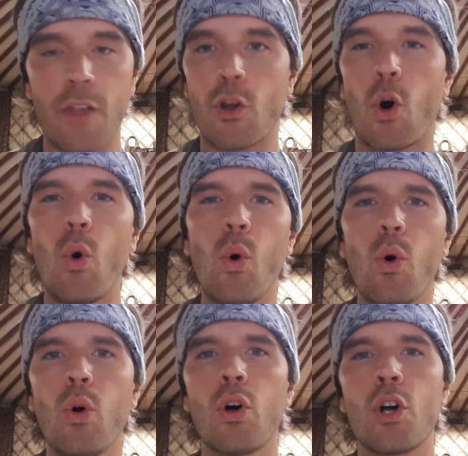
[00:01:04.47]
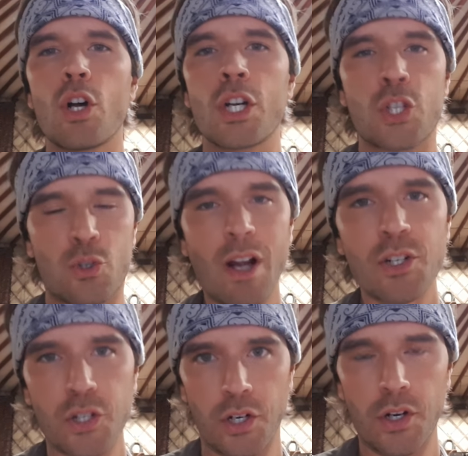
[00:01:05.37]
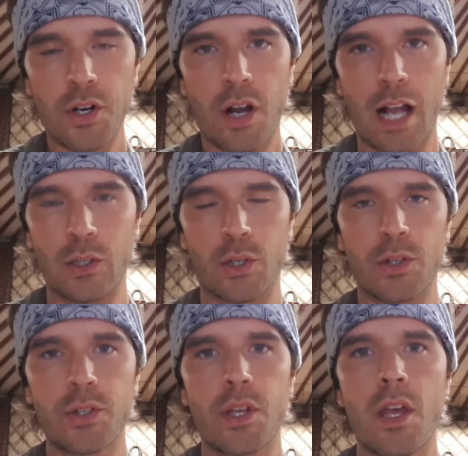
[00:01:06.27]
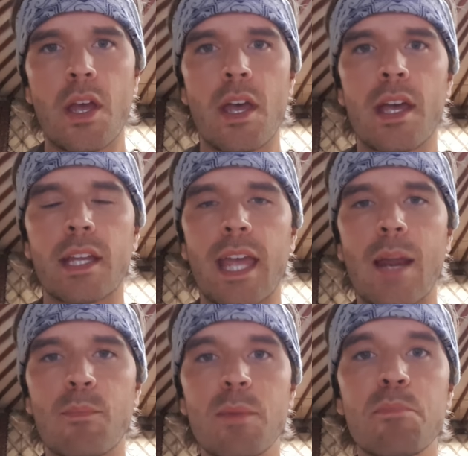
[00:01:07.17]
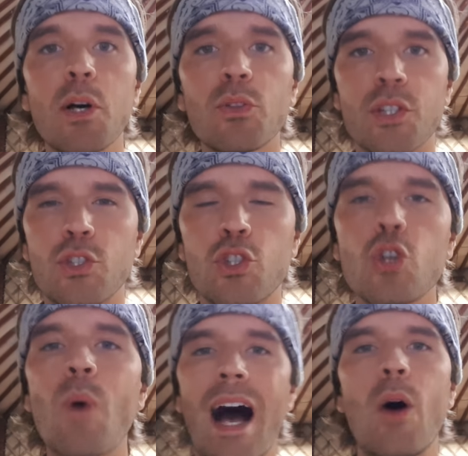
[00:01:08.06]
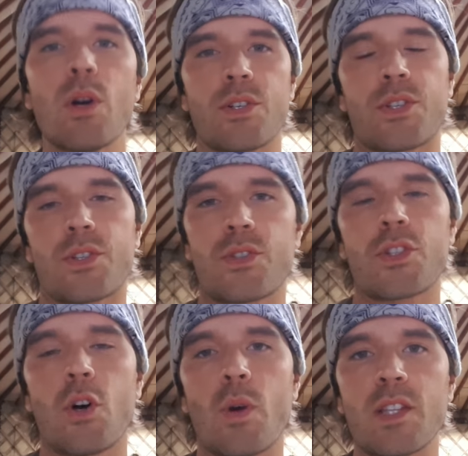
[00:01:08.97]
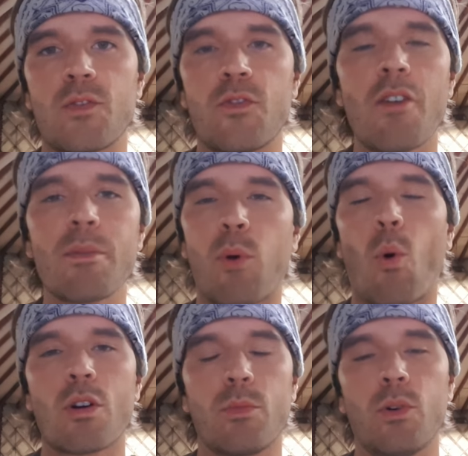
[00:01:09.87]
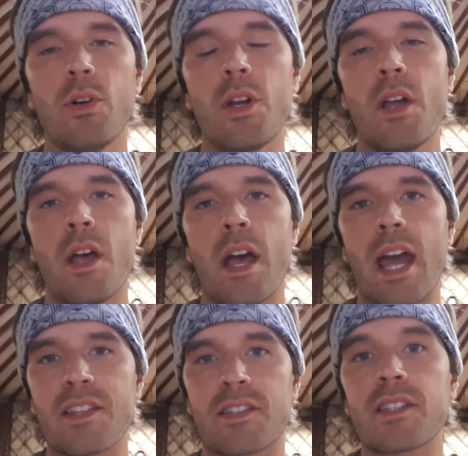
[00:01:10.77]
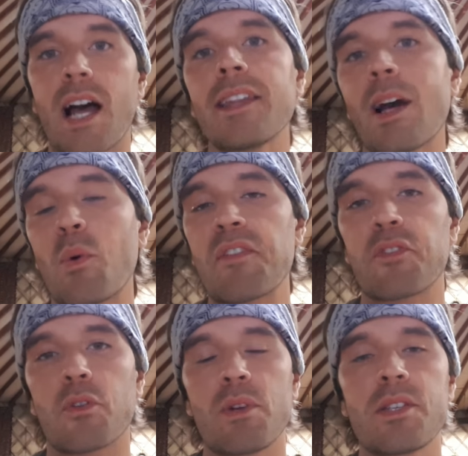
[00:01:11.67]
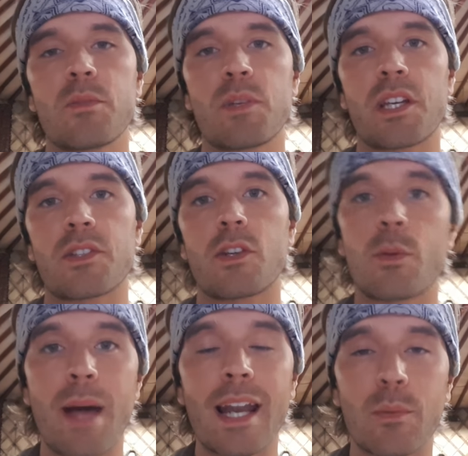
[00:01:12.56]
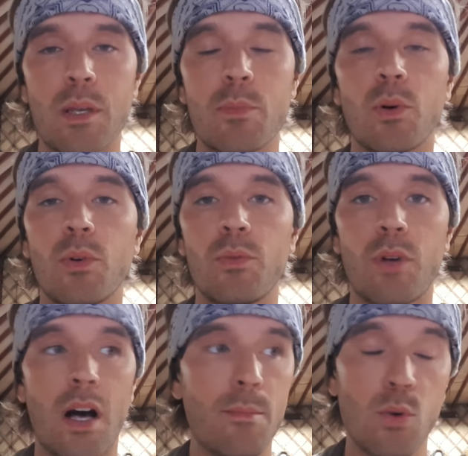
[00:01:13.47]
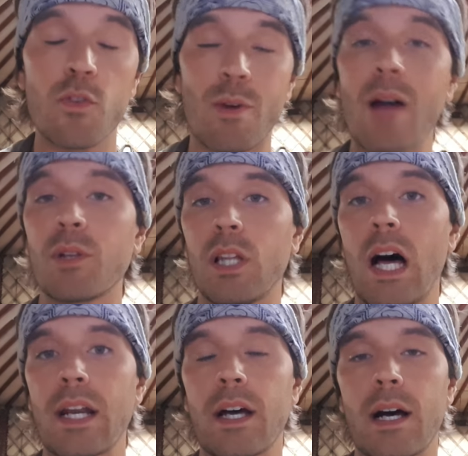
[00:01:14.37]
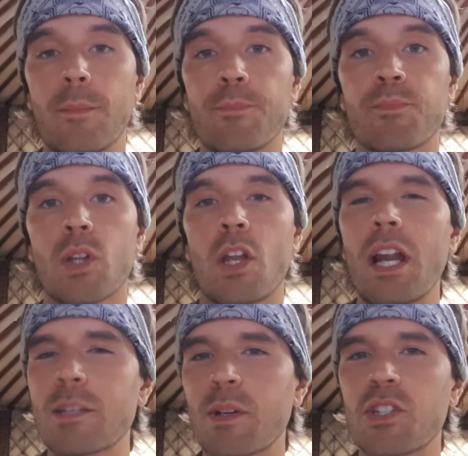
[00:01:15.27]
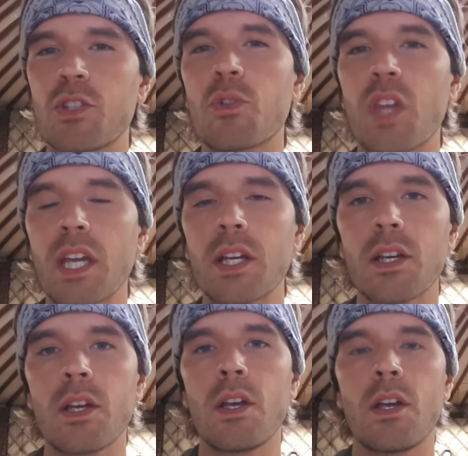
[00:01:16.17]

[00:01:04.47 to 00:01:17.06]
And the whole structure, I learned, can be built in two hours. So it's very portable and it's designed that way for a reason because the nomadic people uh, move around a lot. Um, not as much as you'd think,